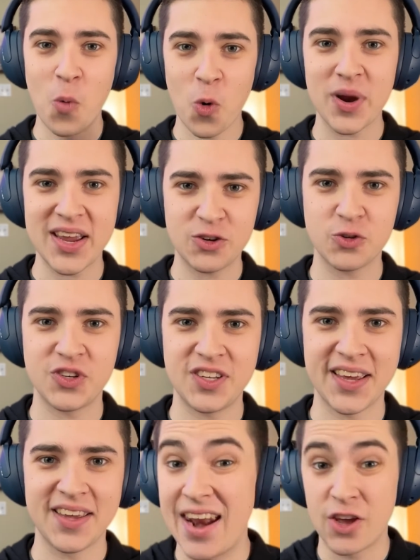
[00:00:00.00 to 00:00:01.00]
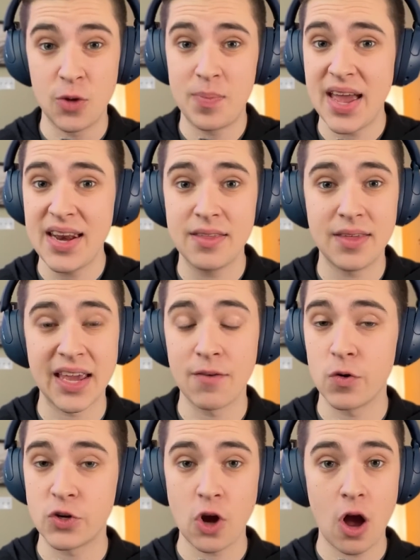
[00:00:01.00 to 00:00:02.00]
more interesting. And it could be anything.
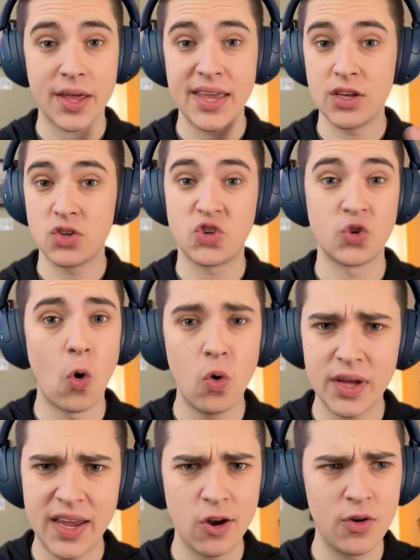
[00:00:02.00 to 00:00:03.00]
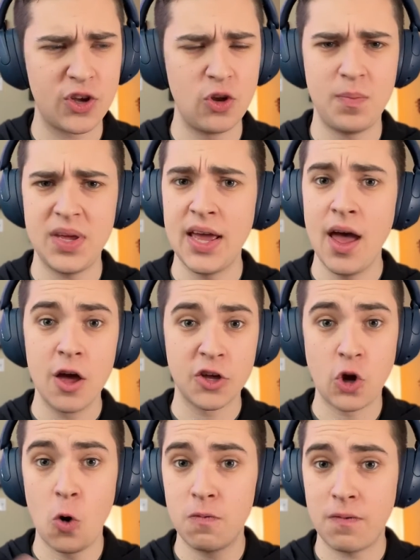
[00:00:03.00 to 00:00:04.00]
If we're talking soul here, it could be
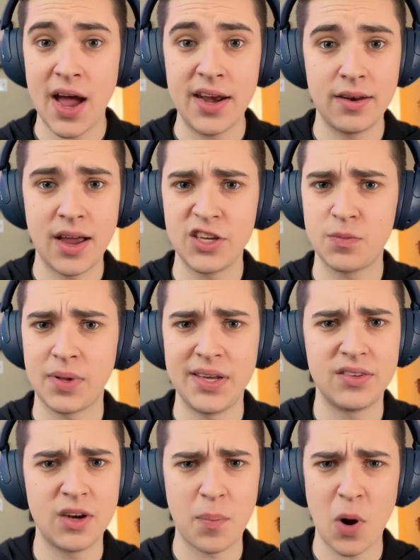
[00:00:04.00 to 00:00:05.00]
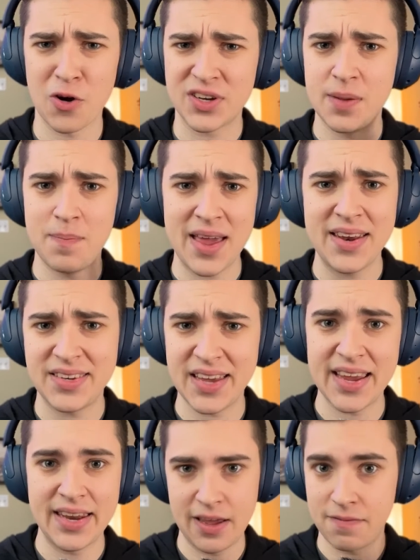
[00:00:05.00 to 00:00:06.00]
go find a nice place in a park to
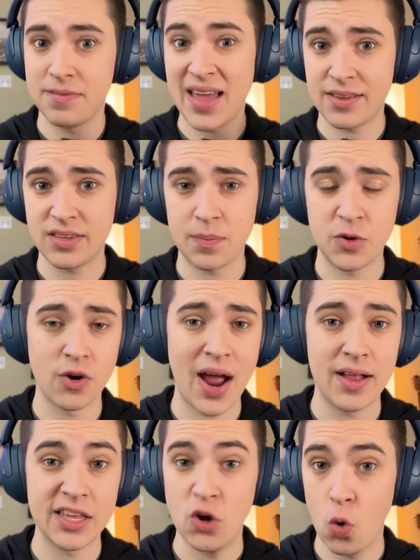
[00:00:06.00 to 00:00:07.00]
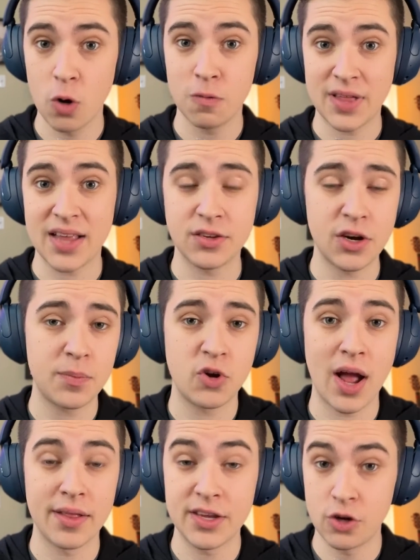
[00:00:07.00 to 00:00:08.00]
meditate if that's up your alley, or if that's not up
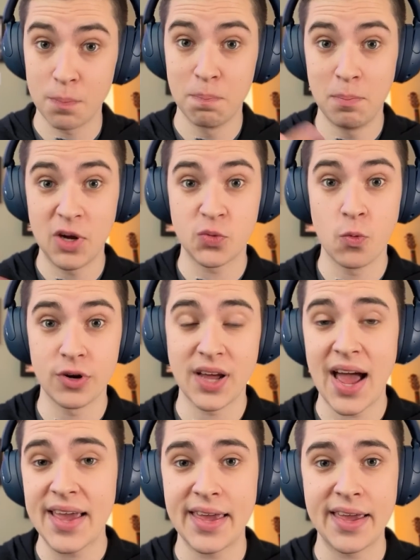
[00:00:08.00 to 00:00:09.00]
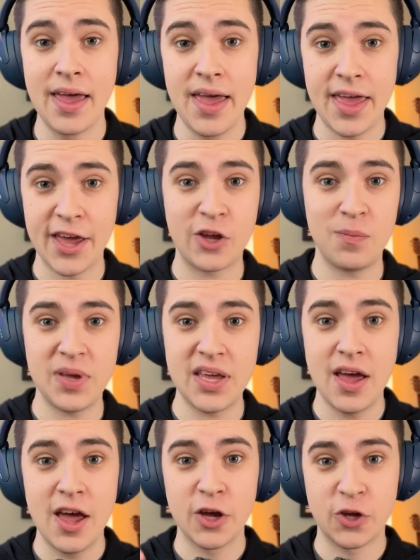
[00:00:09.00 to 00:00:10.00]
your alley and you're much more into hiking, it could be